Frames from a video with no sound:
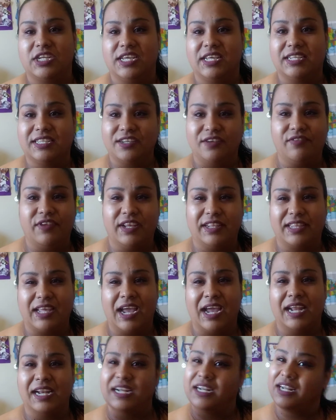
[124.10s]
teeth, stuff like
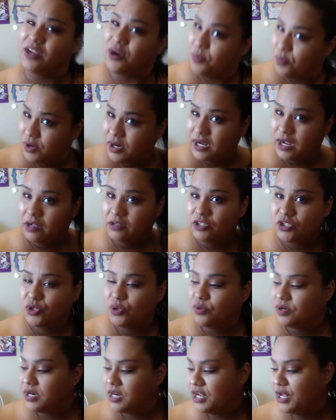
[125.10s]
that, and it didn't work out
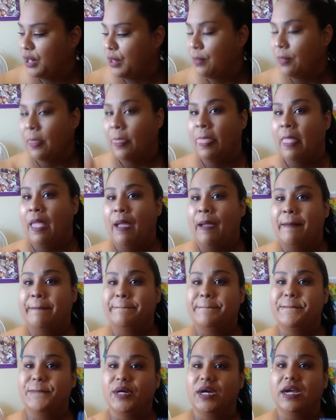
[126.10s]
so great.
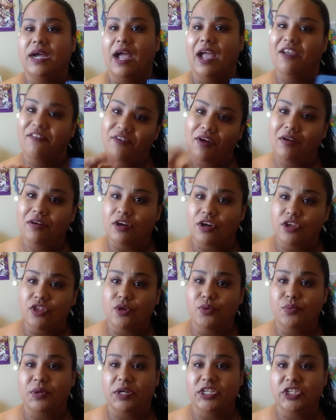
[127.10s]
But I found
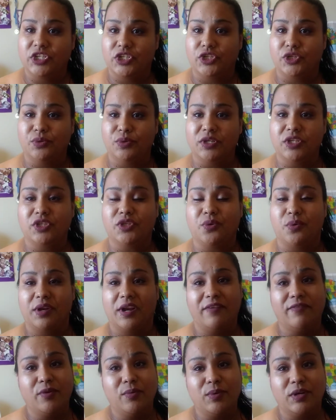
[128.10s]
other ways to do it, so
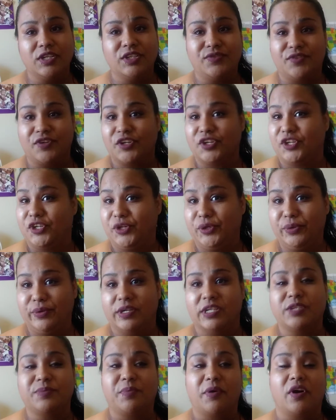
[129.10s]
whatever works for you
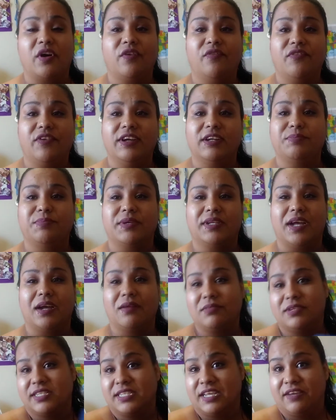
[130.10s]
is perfect, but
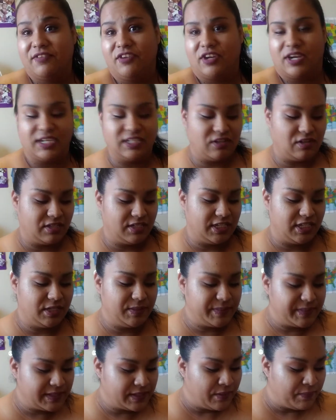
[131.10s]
I'm just giving you guys all
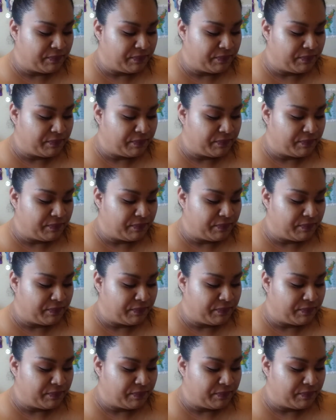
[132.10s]
tips.